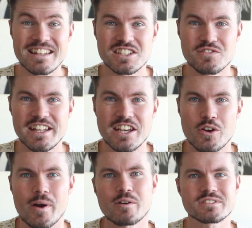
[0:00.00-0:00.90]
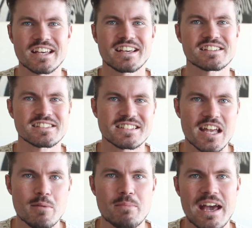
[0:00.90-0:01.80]
this video, I will take a
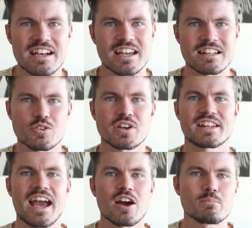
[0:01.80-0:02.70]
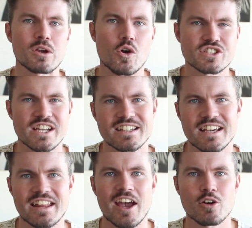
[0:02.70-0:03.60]
step back and look at how blockchain
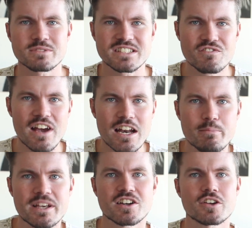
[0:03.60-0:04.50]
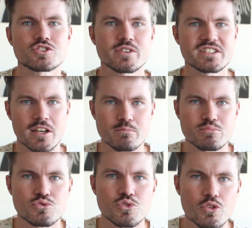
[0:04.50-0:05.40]
can help developing countries
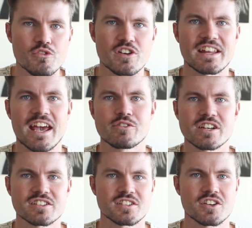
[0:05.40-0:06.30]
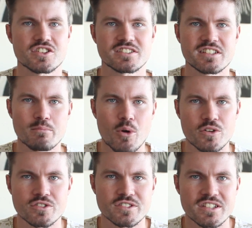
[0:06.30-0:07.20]
improve in areas such as
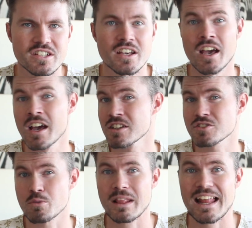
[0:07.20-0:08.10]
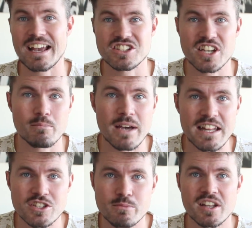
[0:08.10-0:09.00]
democracy, supply chain
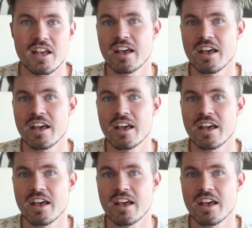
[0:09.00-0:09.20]
management,